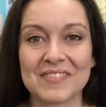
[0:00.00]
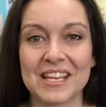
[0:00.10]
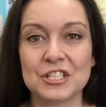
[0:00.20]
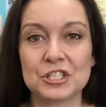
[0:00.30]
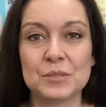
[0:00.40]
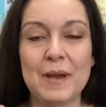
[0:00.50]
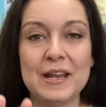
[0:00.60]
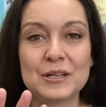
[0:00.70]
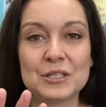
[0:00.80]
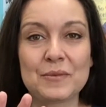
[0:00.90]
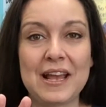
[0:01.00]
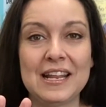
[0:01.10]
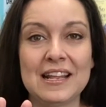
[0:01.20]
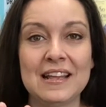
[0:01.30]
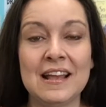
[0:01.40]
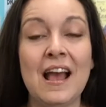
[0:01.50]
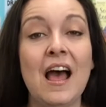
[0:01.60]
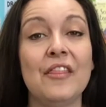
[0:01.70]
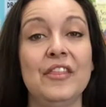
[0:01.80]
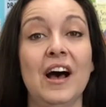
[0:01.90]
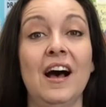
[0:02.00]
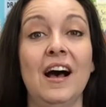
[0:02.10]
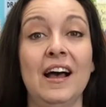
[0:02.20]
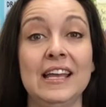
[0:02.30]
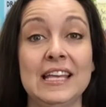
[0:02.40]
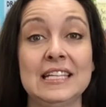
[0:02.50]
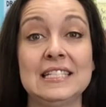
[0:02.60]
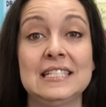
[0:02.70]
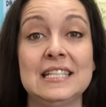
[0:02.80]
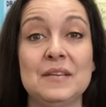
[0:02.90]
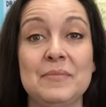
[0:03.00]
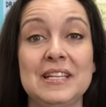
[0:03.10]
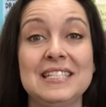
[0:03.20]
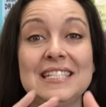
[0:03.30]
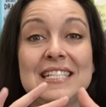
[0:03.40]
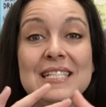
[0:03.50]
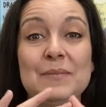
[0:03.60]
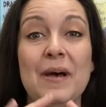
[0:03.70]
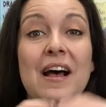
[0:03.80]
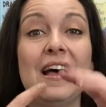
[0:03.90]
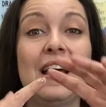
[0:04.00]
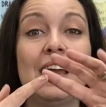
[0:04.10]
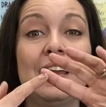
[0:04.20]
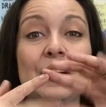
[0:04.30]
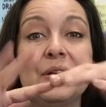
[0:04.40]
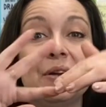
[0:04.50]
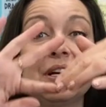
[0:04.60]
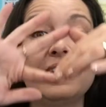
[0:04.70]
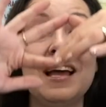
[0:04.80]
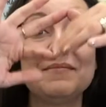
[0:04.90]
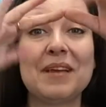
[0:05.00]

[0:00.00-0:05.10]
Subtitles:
Get your spiders ready. The itsy bitsy spider climbed